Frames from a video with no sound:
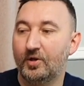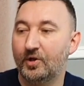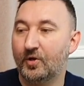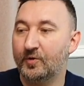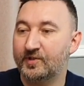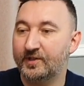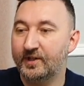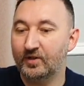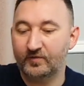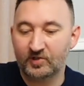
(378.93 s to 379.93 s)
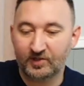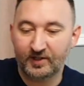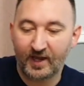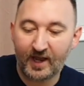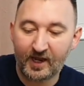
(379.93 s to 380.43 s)
You're going to need
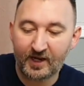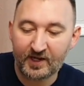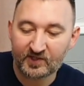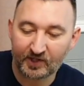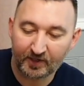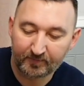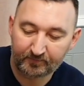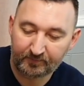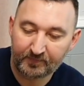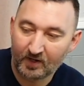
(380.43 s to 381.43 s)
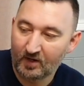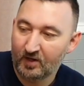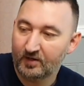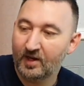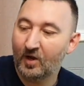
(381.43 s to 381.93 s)
obviously a heater.
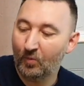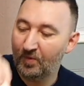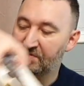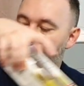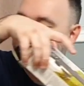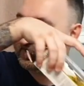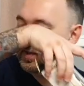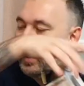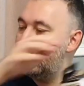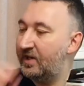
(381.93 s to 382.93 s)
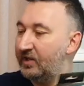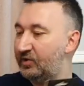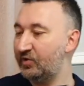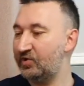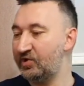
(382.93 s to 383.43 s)
Now with this tank
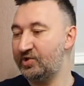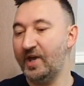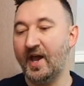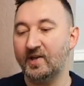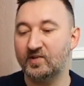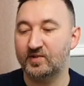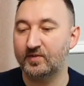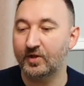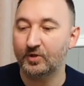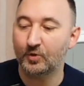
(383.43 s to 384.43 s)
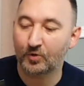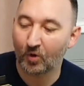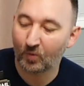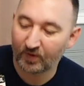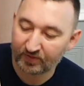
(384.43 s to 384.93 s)
it does suggest that you
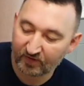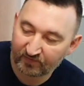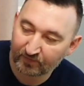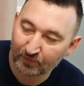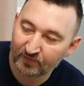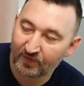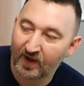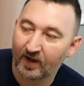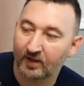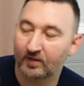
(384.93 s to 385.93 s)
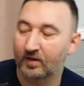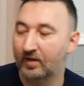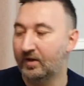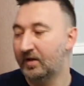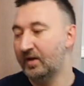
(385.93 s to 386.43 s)
go with the Fluval
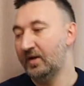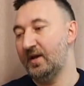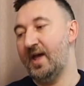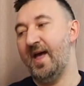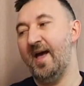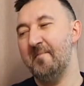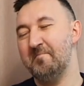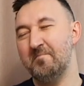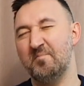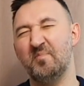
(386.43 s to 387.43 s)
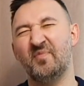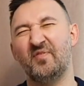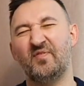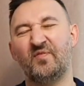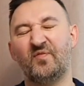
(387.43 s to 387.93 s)

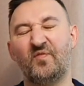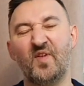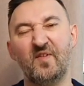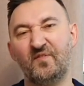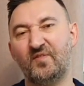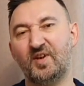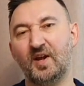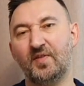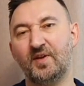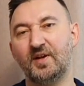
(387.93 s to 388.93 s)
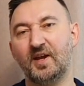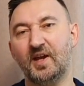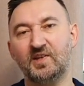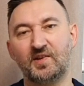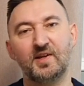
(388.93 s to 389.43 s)
M50, I think it
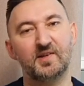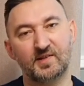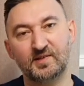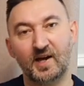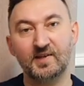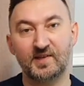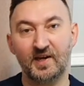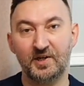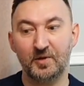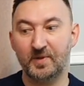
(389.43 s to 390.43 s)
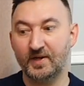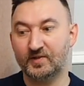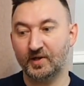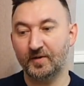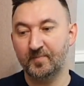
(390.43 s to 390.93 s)
is. I think it's a titanium
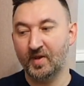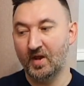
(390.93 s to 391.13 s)
heater.